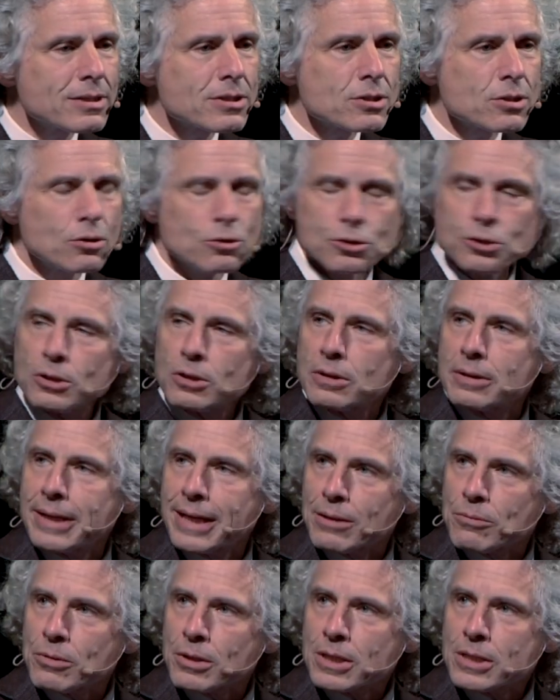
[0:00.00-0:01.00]
social
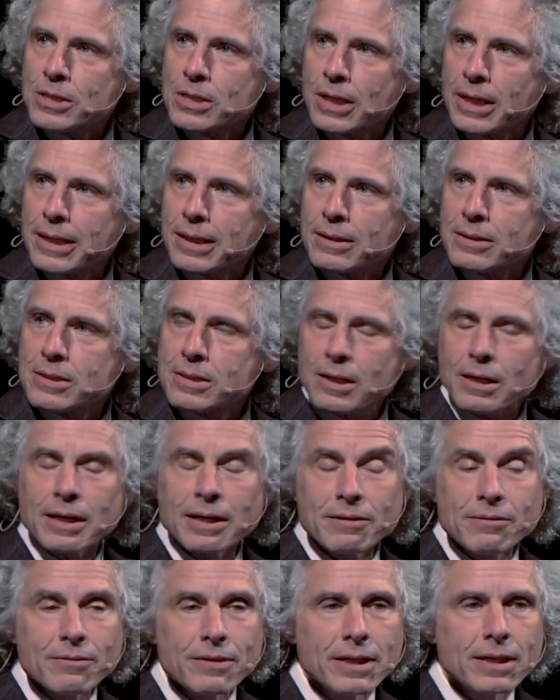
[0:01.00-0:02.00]
network science, the
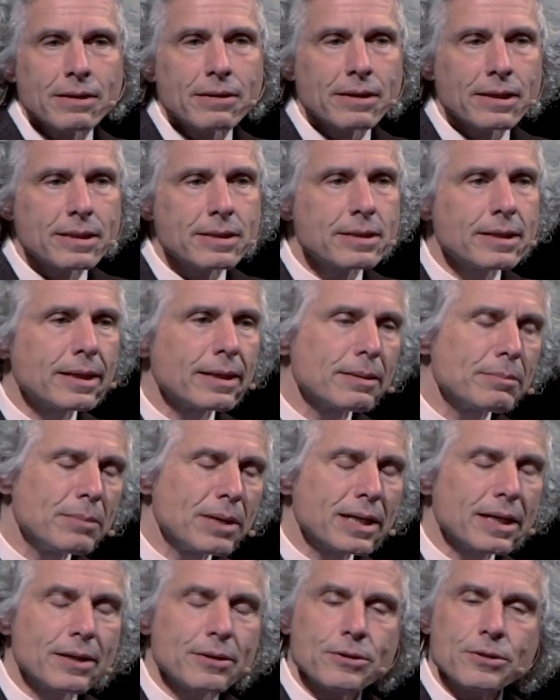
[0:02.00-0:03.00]
kind of thing that,
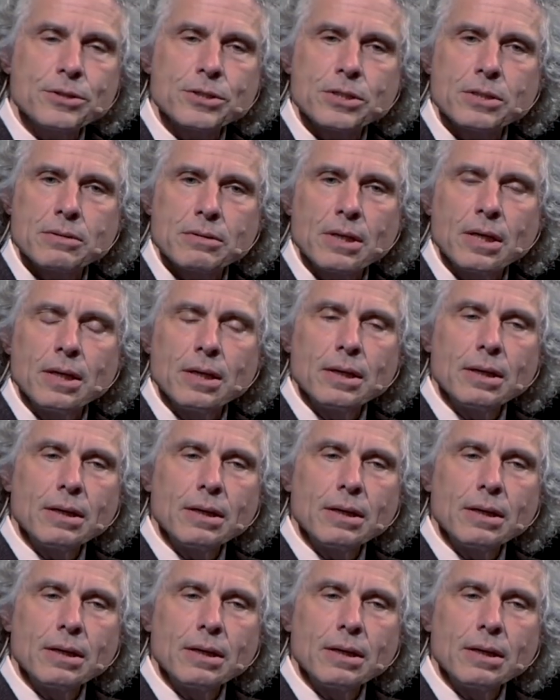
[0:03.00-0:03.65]
among others,